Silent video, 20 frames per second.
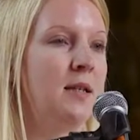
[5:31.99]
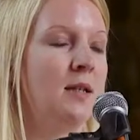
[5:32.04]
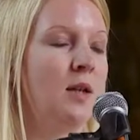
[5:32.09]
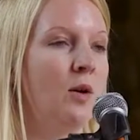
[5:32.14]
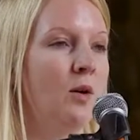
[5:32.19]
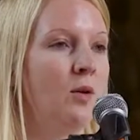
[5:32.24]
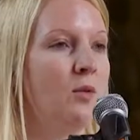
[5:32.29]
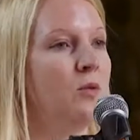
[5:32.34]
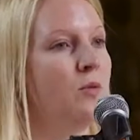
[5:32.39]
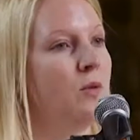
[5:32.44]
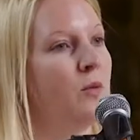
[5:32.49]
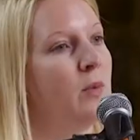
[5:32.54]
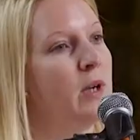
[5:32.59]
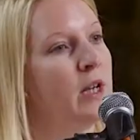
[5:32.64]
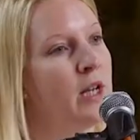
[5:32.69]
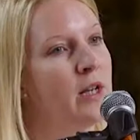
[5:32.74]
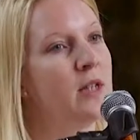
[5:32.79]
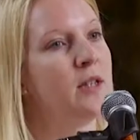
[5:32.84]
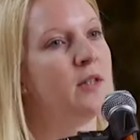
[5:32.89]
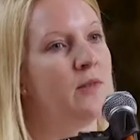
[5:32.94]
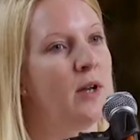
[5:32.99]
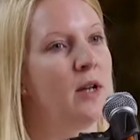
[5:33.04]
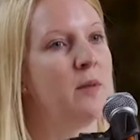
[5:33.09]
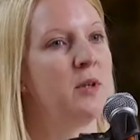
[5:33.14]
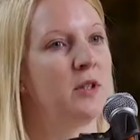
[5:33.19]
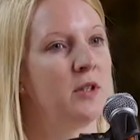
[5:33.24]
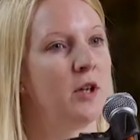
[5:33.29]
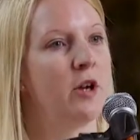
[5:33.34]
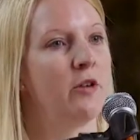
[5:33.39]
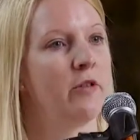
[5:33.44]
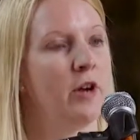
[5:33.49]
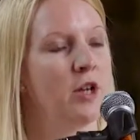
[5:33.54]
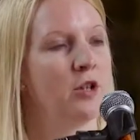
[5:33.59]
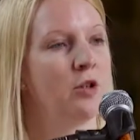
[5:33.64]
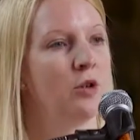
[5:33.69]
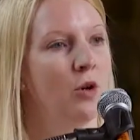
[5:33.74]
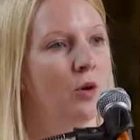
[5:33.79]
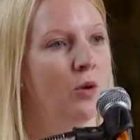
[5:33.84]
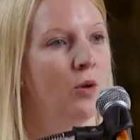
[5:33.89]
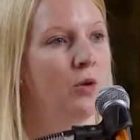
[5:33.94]
So we're going to develop this
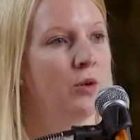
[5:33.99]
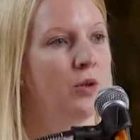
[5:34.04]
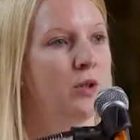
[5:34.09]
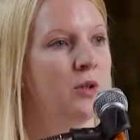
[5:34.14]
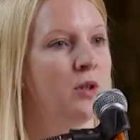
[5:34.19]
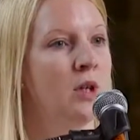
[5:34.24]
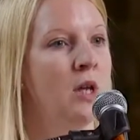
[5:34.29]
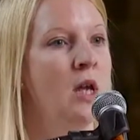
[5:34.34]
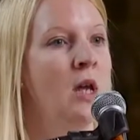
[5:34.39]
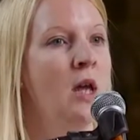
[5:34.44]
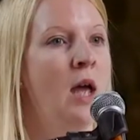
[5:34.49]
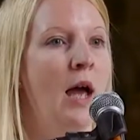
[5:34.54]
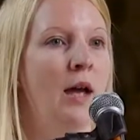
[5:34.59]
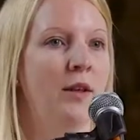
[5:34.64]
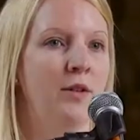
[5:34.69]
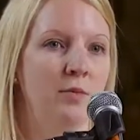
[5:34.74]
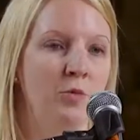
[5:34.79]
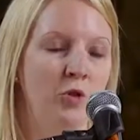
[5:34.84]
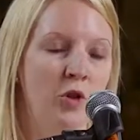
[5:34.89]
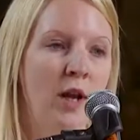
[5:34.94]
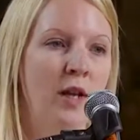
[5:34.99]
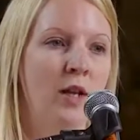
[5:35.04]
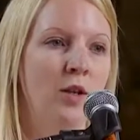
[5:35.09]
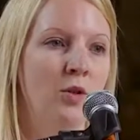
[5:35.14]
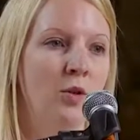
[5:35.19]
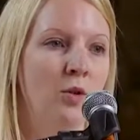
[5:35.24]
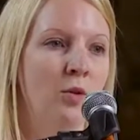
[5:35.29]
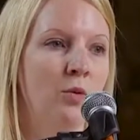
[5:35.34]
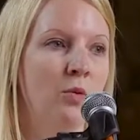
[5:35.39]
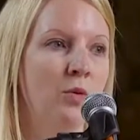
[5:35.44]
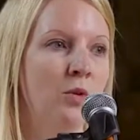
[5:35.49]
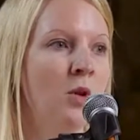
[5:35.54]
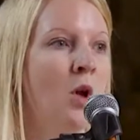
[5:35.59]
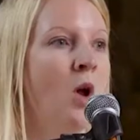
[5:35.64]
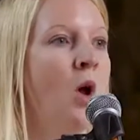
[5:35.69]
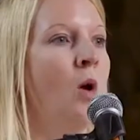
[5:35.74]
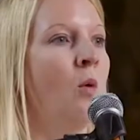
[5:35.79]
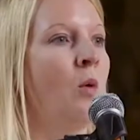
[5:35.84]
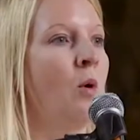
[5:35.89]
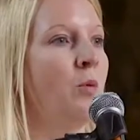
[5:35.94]
co-creation course and some training tools.
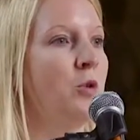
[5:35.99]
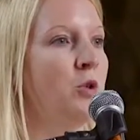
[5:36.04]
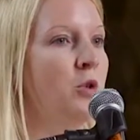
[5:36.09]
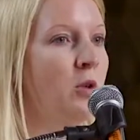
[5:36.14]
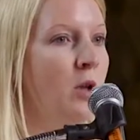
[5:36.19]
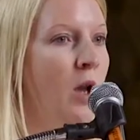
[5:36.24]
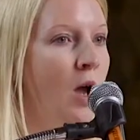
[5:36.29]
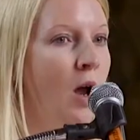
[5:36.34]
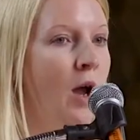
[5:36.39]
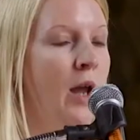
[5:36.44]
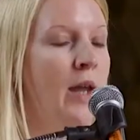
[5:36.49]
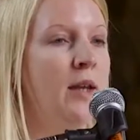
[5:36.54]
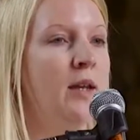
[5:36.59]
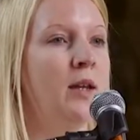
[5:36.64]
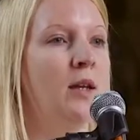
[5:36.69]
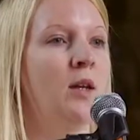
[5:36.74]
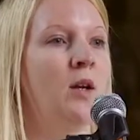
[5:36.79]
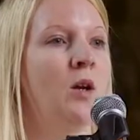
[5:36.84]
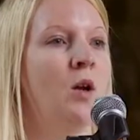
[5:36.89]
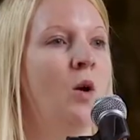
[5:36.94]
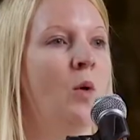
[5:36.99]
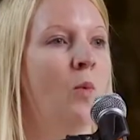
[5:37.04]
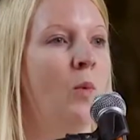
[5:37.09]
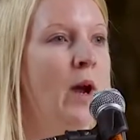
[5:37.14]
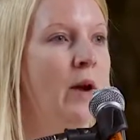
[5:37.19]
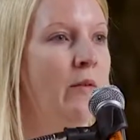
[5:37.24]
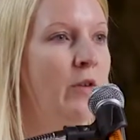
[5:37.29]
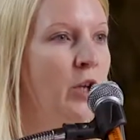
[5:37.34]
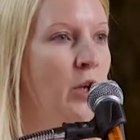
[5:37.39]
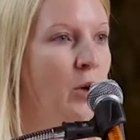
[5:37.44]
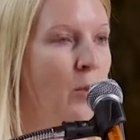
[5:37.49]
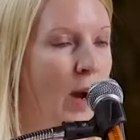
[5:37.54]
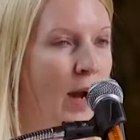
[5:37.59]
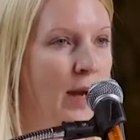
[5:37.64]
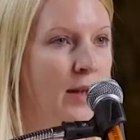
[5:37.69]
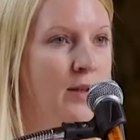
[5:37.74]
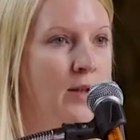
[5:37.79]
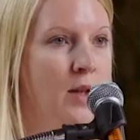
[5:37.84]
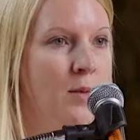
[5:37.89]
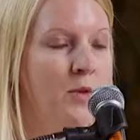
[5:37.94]
What would you like? Where are you
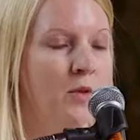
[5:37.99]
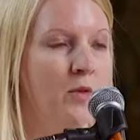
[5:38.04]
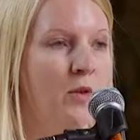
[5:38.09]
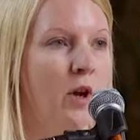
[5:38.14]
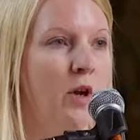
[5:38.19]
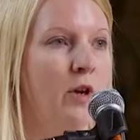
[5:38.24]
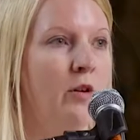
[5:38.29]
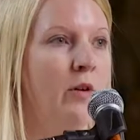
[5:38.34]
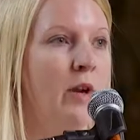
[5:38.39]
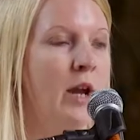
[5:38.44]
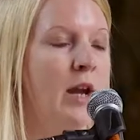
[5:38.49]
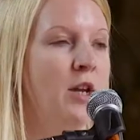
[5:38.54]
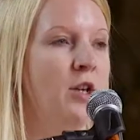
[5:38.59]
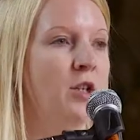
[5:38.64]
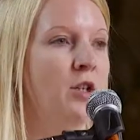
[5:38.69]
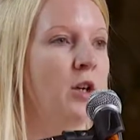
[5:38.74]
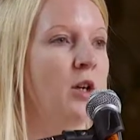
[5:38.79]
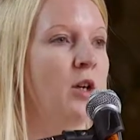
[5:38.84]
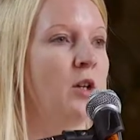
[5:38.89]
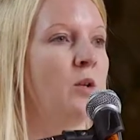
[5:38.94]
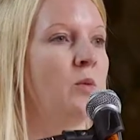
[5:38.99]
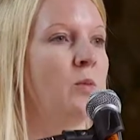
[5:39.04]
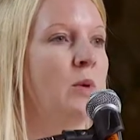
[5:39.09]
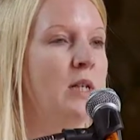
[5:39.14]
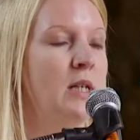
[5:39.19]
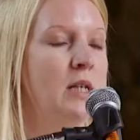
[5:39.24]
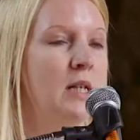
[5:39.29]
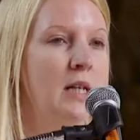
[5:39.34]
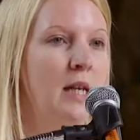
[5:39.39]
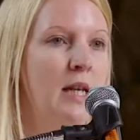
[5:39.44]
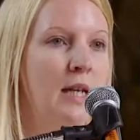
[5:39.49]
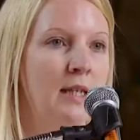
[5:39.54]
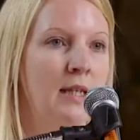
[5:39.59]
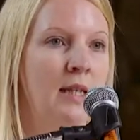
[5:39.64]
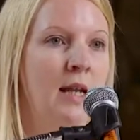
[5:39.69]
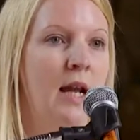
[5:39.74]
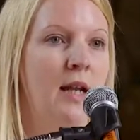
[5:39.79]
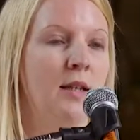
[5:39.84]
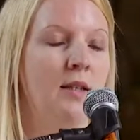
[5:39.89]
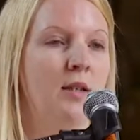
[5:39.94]
at in terms of co-creation? We did a needs
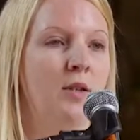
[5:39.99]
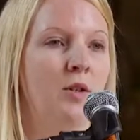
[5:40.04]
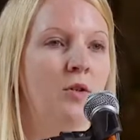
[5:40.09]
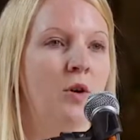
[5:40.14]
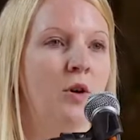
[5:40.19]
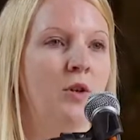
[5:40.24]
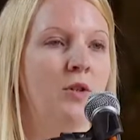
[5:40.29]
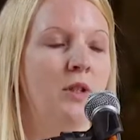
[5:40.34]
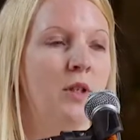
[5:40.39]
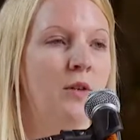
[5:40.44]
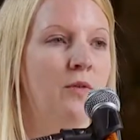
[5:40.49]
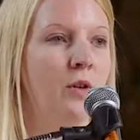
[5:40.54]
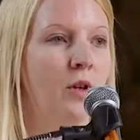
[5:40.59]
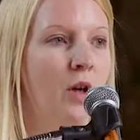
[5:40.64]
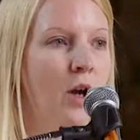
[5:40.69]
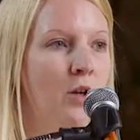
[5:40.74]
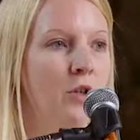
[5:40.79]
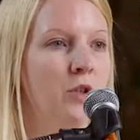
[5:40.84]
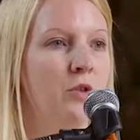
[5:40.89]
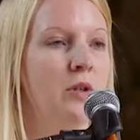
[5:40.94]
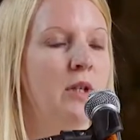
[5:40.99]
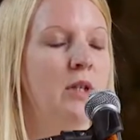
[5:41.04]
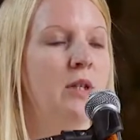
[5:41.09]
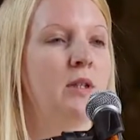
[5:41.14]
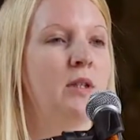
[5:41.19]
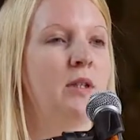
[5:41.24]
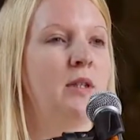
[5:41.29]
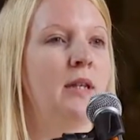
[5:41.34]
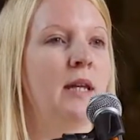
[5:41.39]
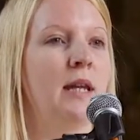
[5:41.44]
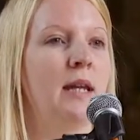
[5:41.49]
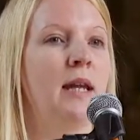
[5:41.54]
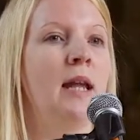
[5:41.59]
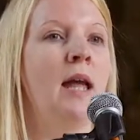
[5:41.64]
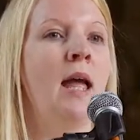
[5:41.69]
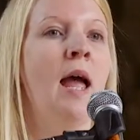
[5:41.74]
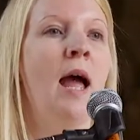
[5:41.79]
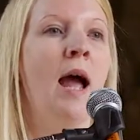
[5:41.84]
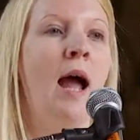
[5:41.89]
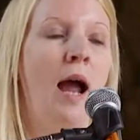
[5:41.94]
analysis across the different countries to see
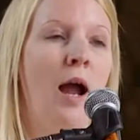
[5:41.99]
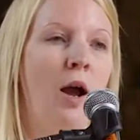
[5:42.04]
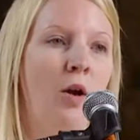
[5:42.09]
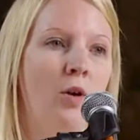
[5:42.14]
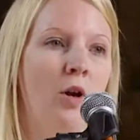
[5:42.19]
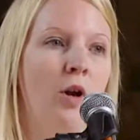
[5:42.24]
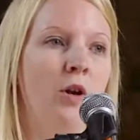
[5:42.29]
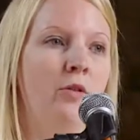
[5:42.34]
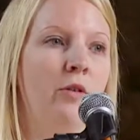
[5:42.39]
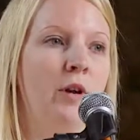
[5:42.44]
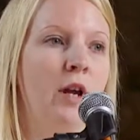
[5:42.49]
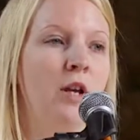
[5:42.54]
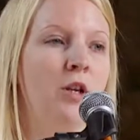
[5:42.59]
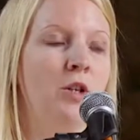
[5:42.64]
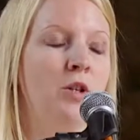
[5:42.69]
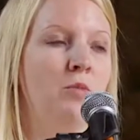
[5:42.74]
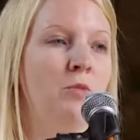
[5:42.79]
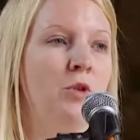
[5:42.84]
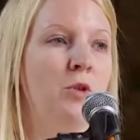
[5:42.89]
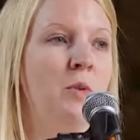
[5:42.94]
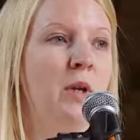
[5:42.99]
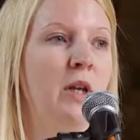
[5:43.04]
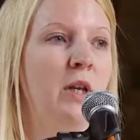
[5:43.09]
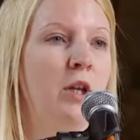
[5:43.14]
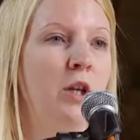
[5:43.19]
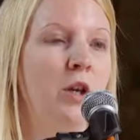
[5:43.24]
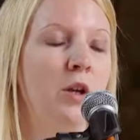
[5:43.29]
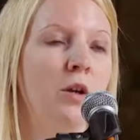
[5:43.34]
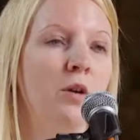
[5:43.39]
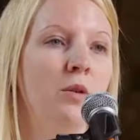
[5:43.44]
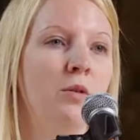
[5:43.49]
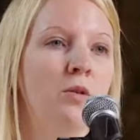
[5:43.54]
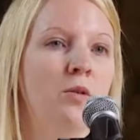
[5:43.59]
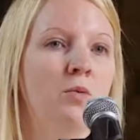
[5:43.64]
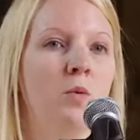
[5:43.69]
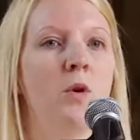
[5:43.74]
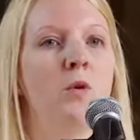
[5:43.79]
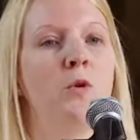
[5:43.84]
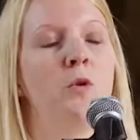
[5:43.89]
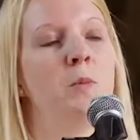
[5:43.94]
how co-creation was being
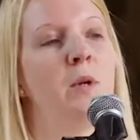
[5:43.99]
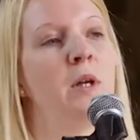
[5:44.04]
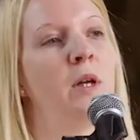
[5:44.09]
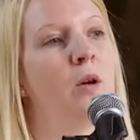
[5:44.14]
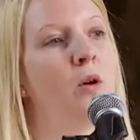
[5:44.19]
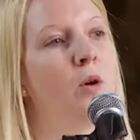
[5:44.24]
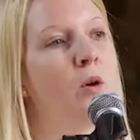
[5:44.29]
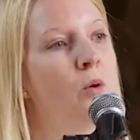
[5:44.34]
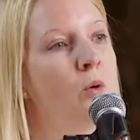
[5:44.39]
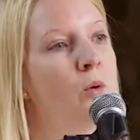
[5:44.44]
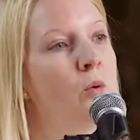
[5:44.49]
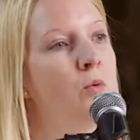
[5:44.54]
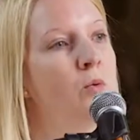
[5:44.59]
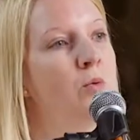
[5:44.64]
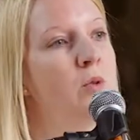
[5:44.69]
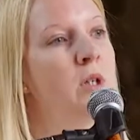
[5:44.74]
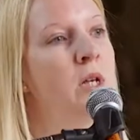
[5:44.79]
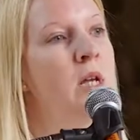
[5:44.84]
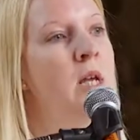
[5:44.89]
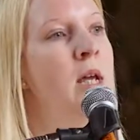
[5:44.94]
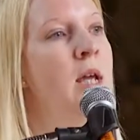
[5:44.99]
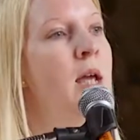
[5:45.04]
used, what it was being called.